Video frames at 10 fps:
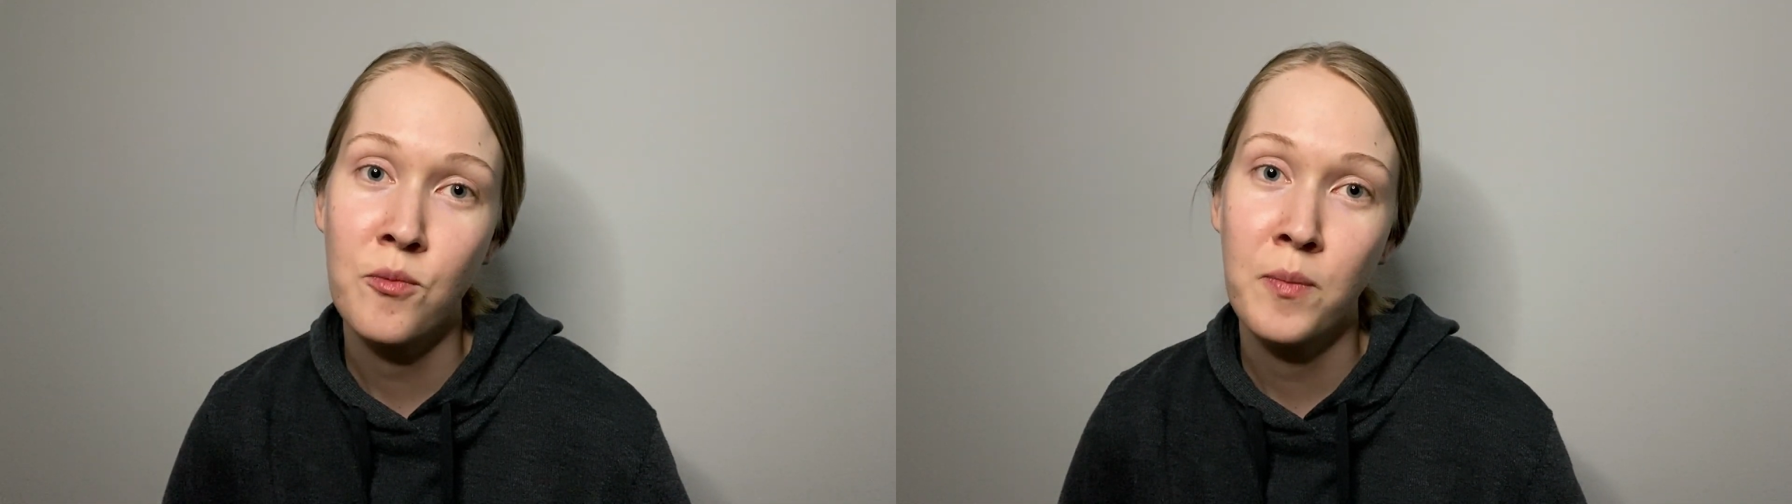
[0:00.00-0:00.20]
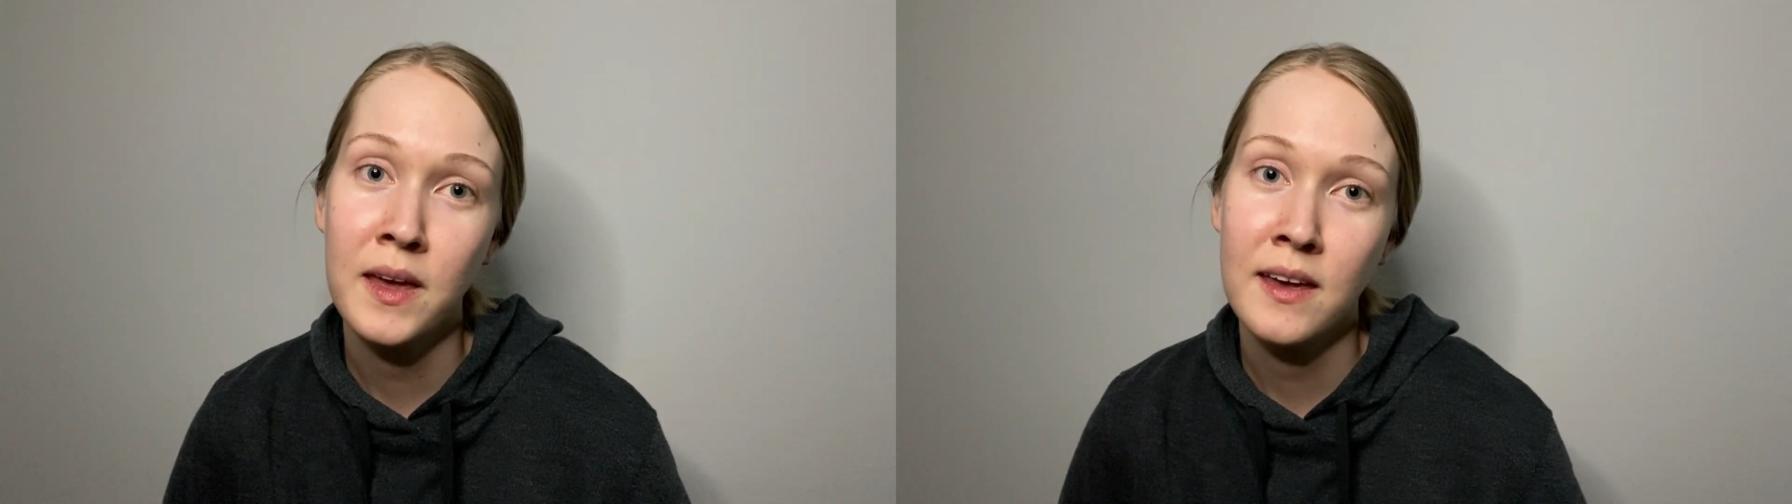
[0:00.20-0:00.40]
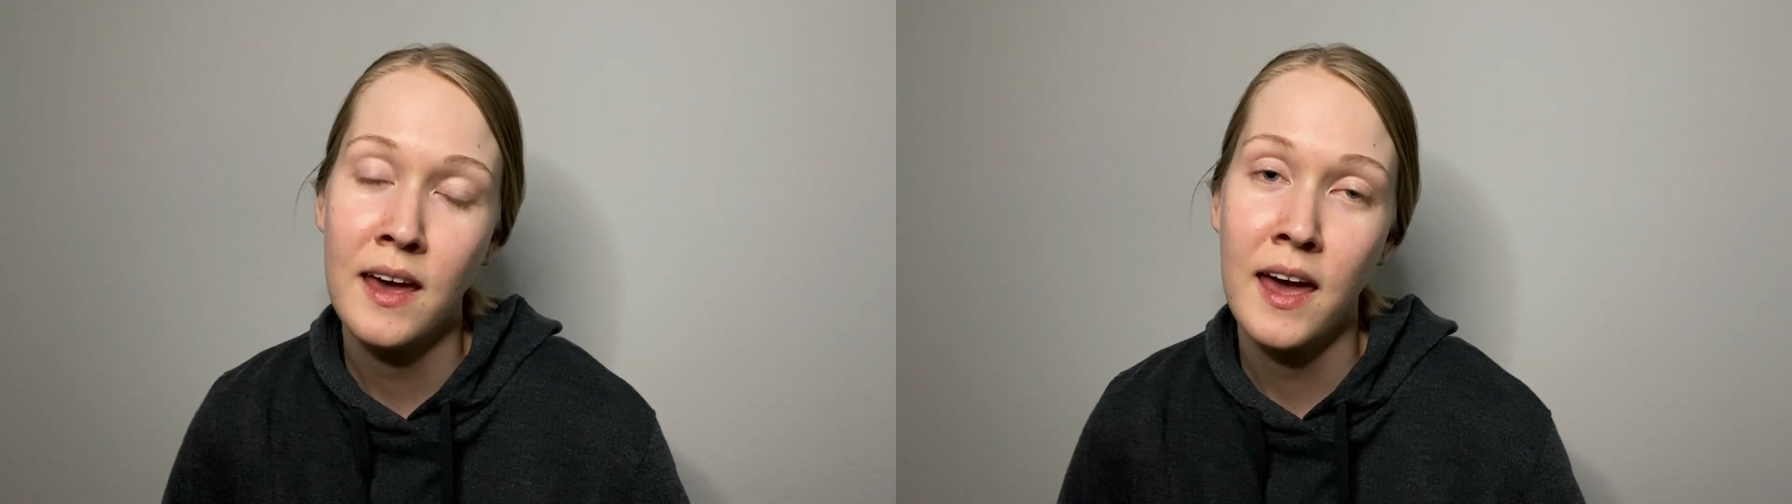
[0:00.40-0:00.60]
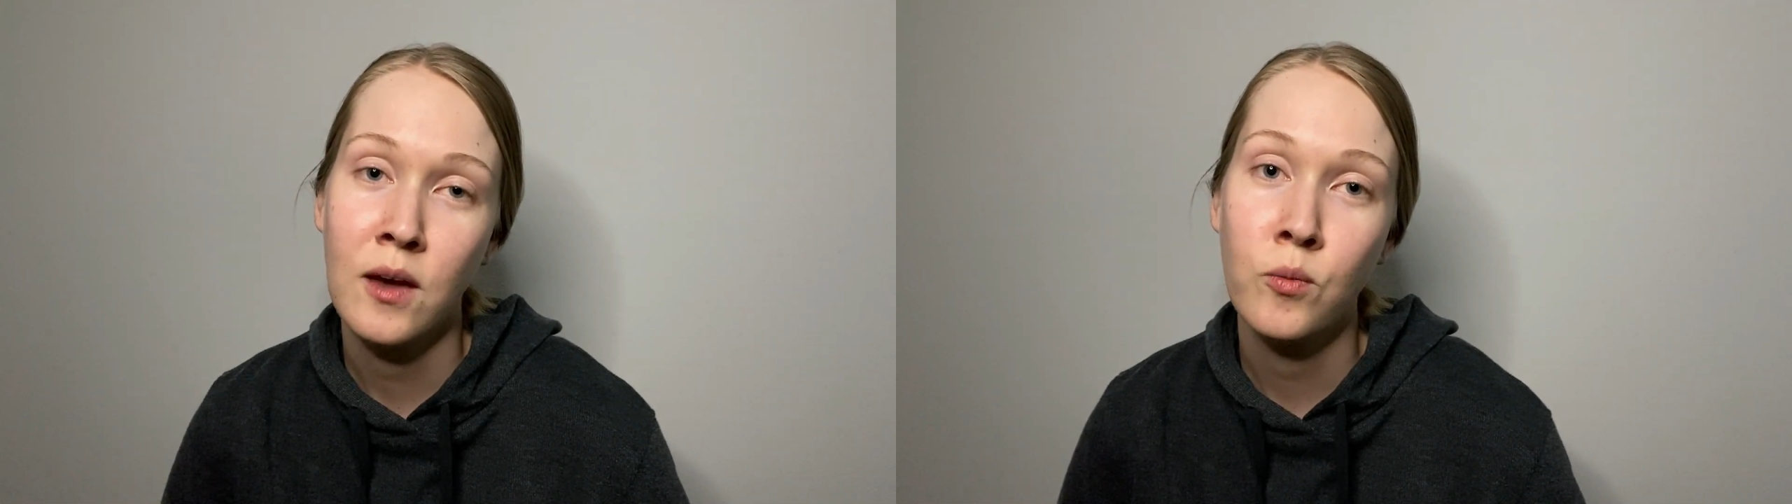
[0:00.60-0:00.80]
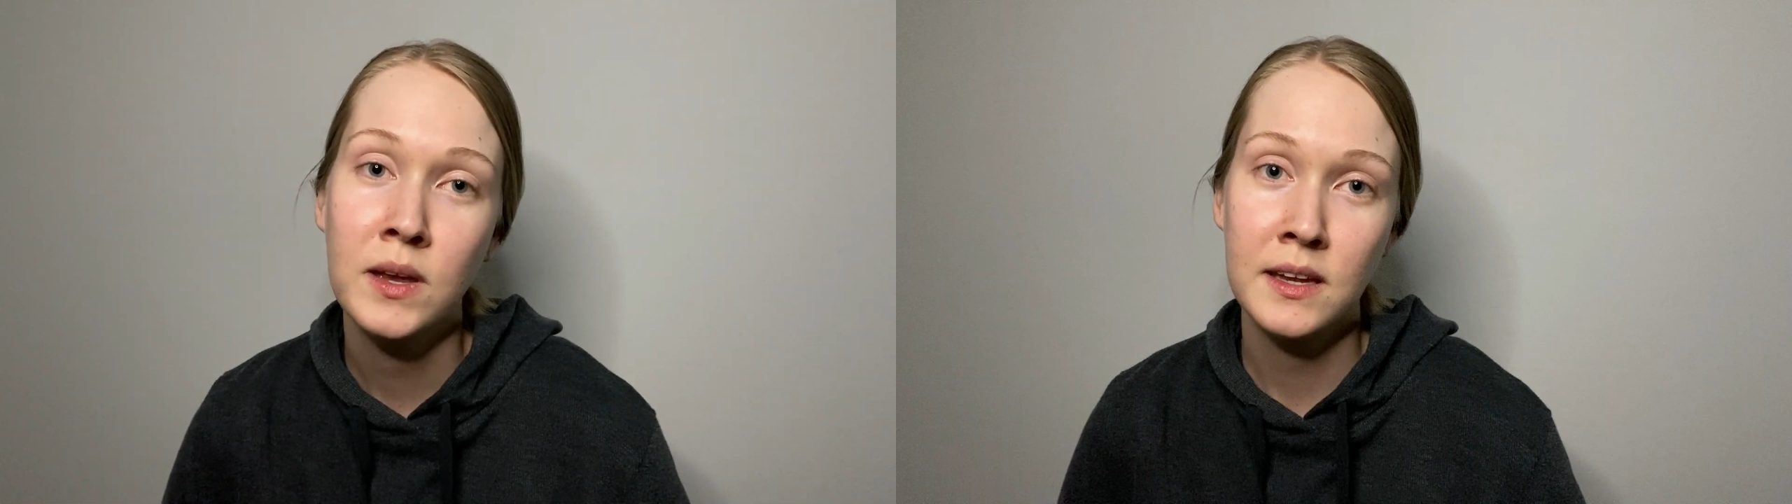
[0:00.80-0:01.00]
me a
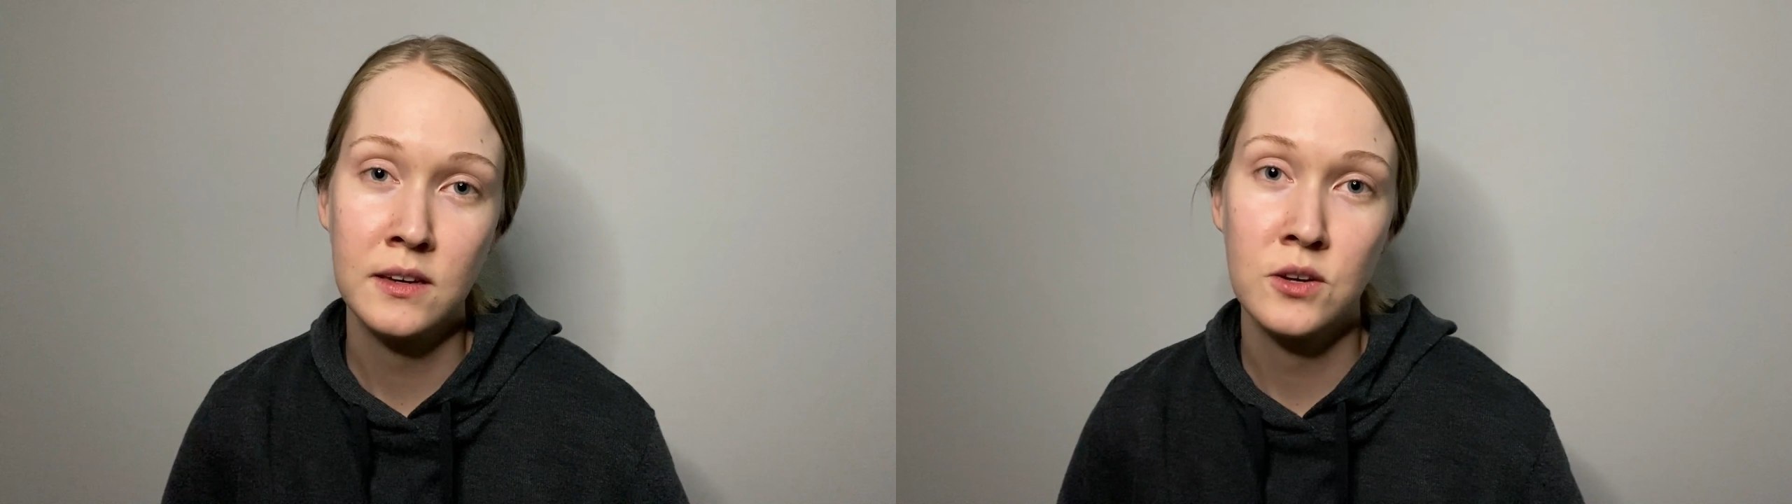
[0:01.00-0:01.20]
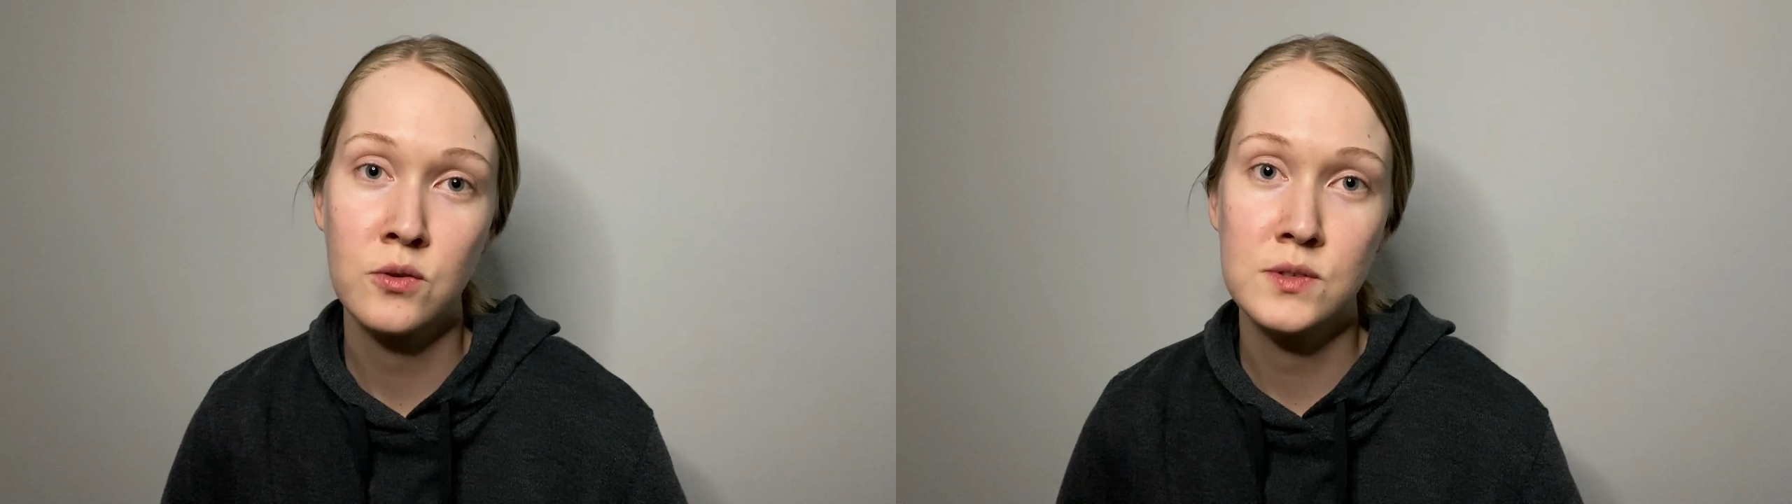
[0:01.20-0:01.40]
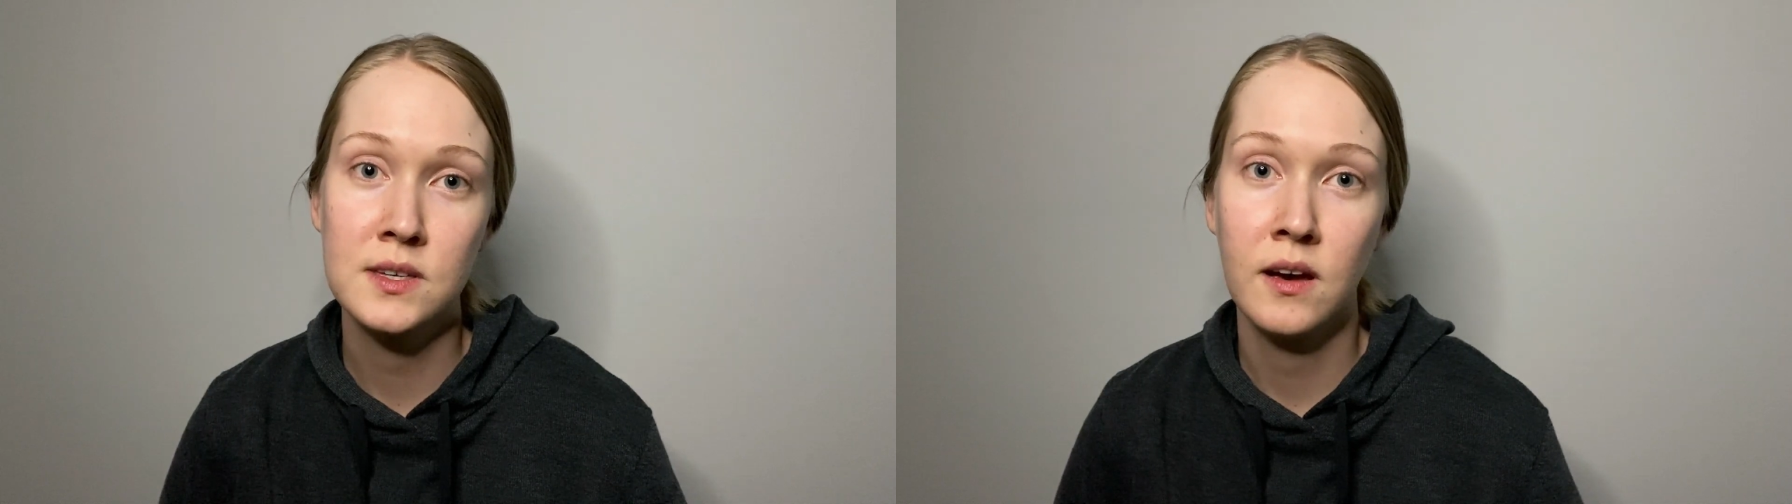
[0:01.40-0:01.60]
weaning dose